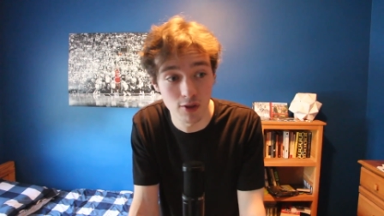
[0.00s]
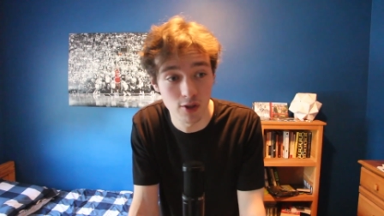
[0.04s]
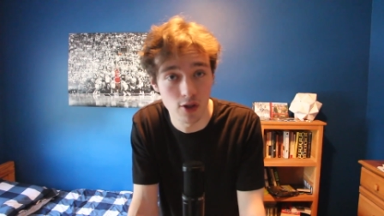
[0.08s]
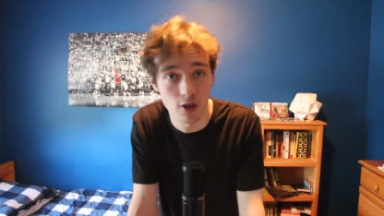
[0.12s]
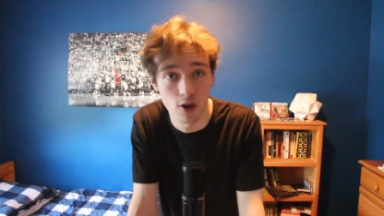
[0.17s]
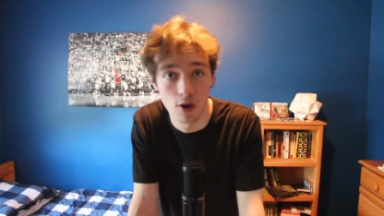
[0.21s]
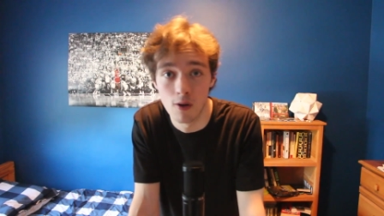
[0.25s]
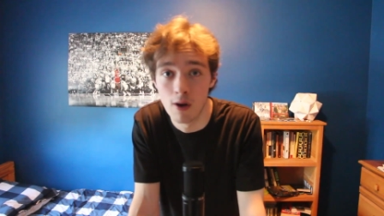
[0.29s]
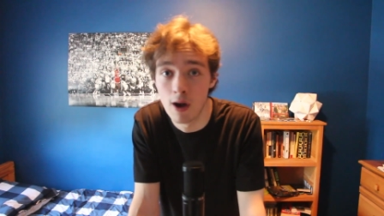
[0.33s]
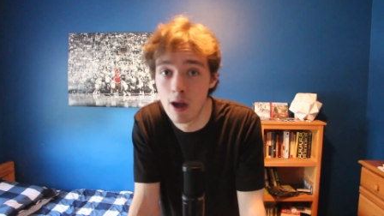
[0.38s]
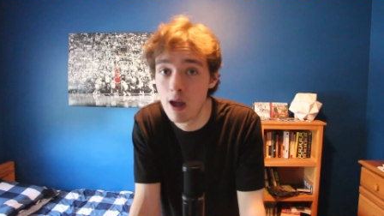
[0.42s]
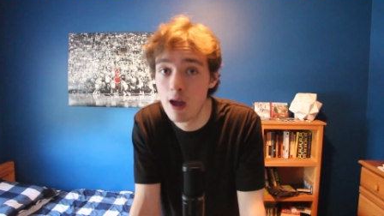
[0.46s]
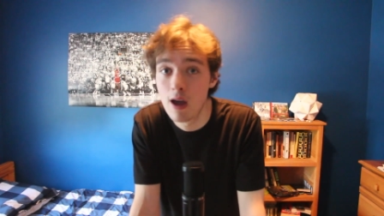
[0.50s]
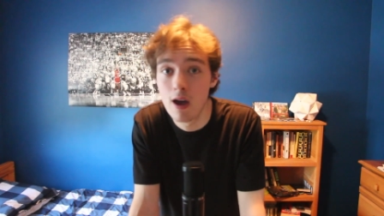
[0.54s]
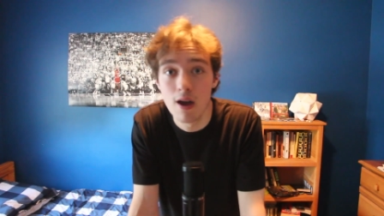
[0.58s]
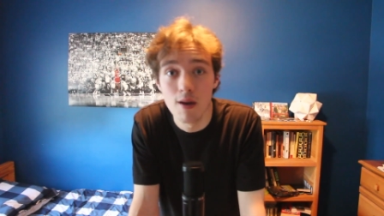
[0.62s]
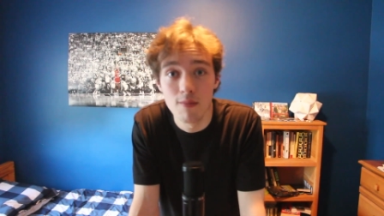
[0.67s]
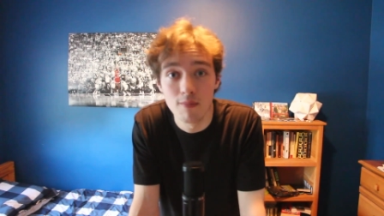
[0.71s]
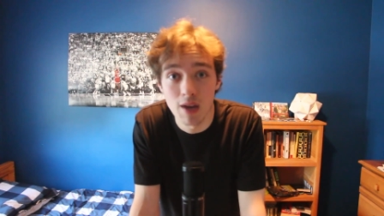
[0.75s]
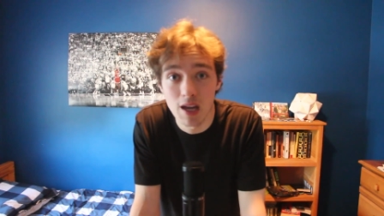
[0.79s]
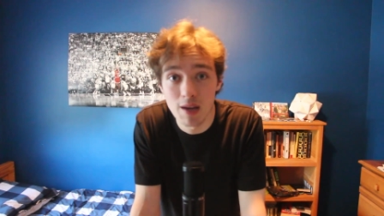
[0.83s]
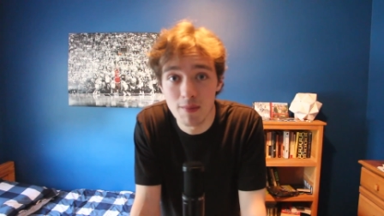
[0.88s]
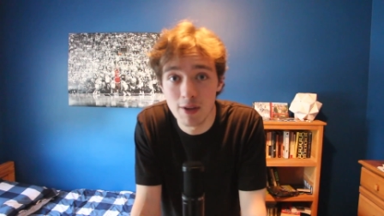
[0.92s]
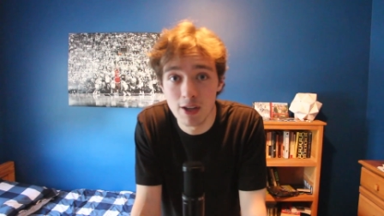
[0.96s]
So
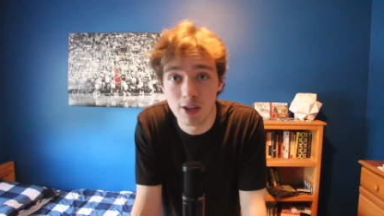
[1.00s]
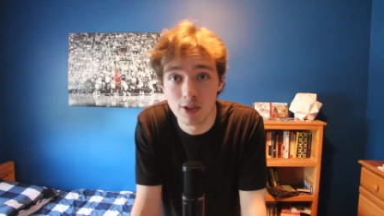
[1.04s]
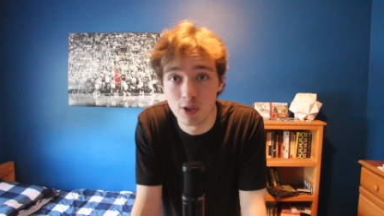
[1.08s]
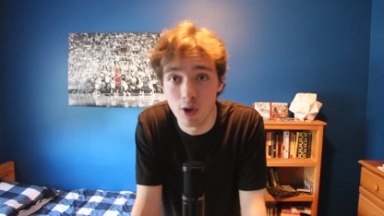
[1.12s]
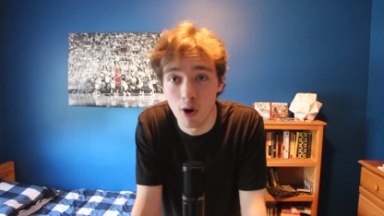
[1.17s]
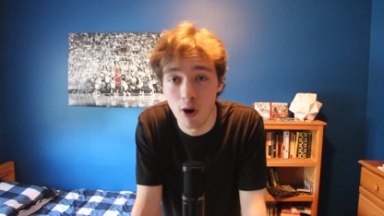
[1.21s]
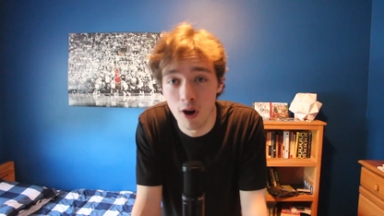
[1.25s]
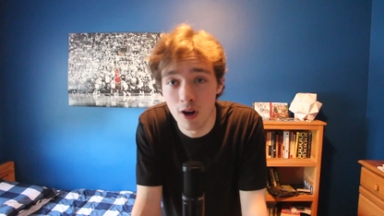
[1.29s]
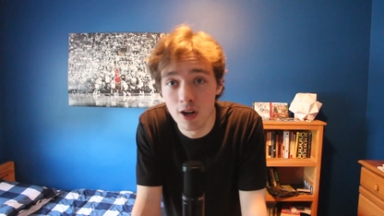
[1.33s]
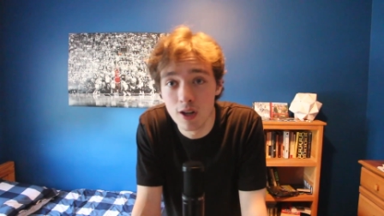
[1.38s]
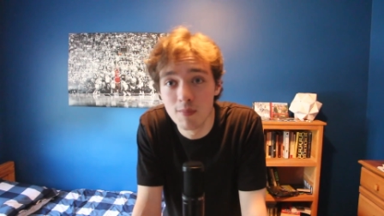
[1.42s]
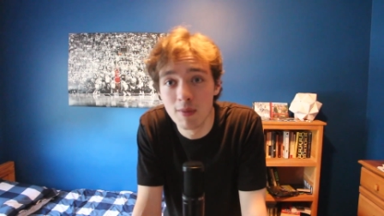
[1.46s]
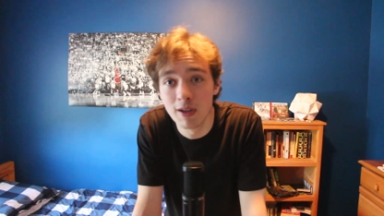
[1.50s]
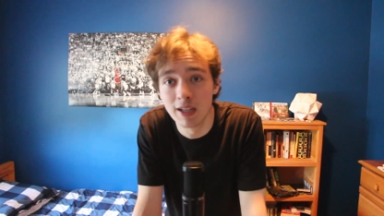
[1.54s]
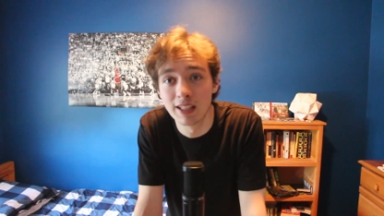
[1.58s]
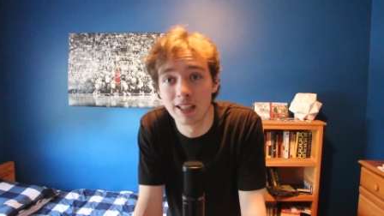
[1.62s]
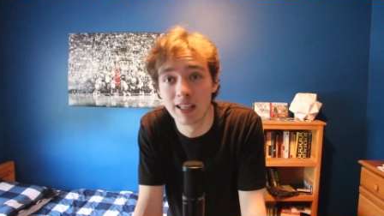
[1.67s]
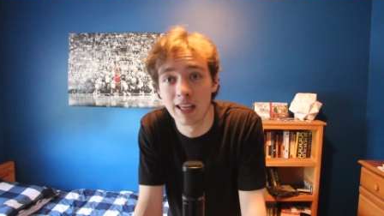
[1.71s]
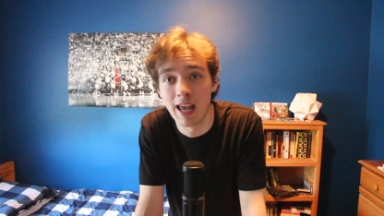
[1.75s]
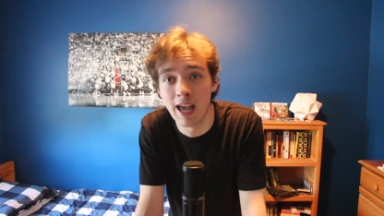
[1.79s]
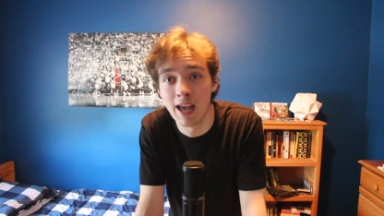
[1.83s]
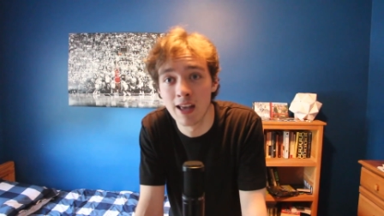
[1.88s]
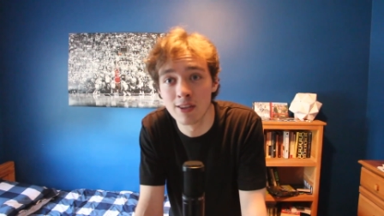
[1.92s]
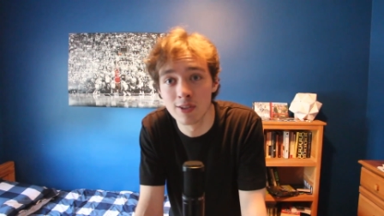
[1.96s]
maybe it's already been
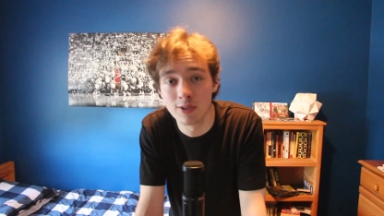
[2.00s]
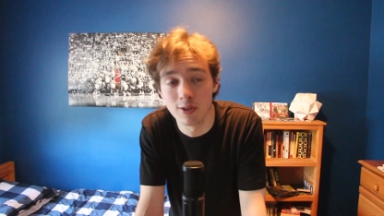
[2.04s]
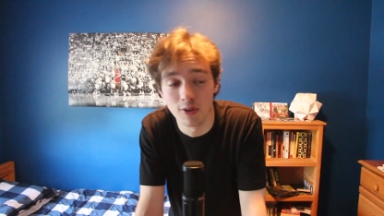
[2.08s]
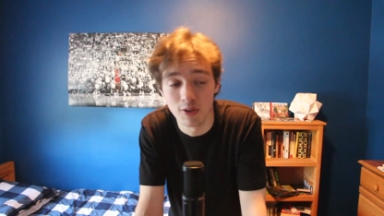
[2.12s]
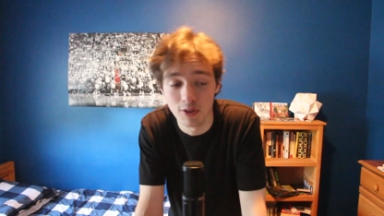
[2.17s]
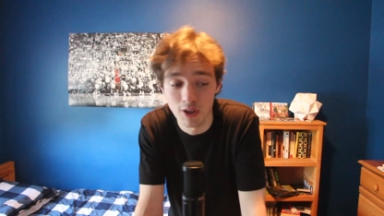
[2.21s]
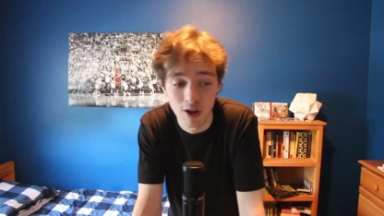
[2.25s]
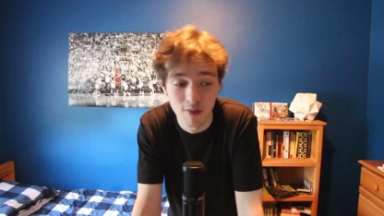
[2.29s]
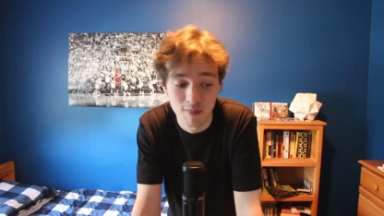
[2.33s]
canceled.